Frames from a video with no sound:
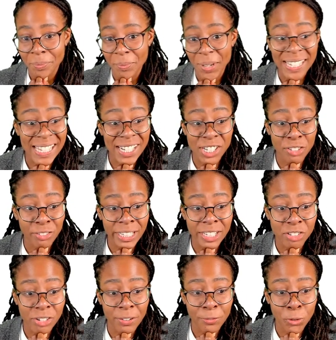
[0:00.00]
It's actually really
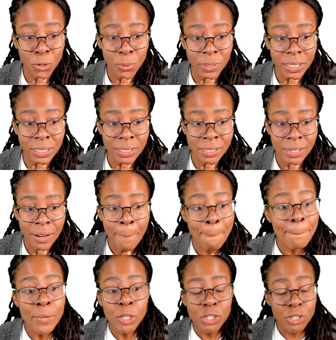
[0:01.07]
straightforward.
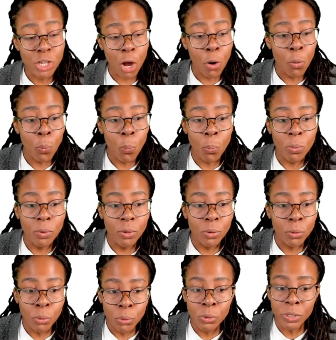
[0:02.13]
So,
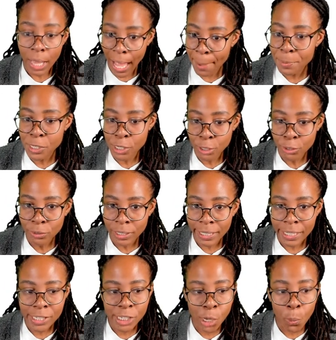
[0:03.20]
oh,
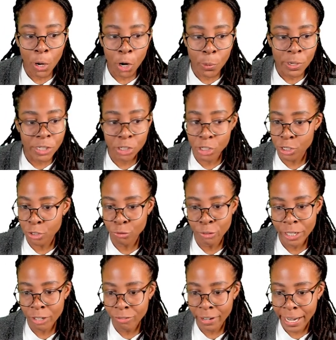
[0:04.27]
absolutely. So we're going to just
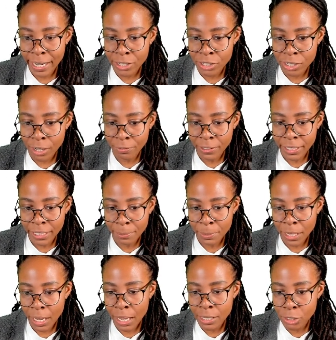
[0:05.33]
rearrange, lovely
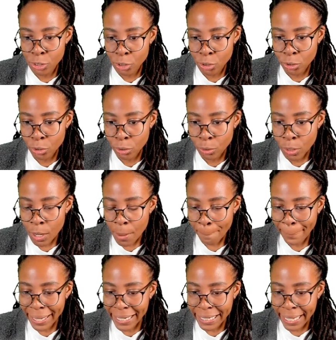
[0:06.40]
Kimia, to
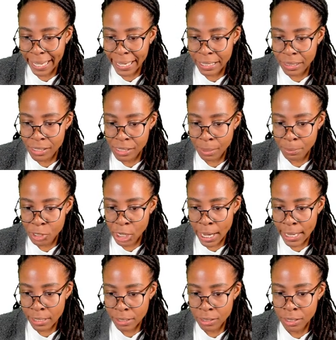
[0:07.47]
make K the
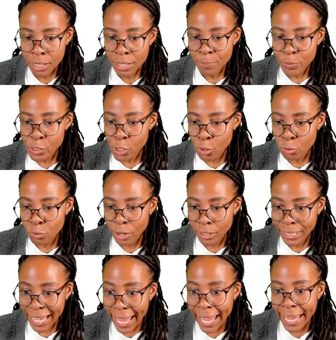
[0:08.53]
subject. So
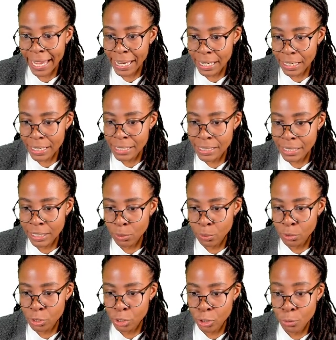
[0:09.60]
K is
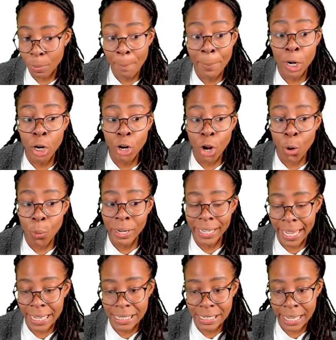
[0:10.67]
equal to, remember,
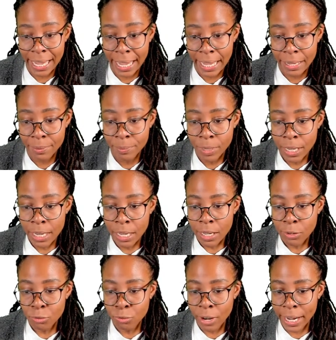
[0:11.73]
lowercase k,
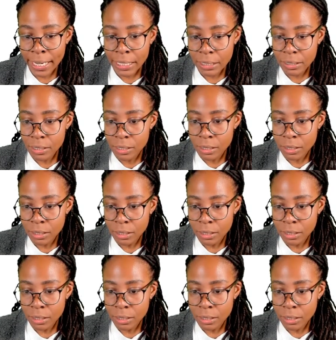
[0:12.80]
rate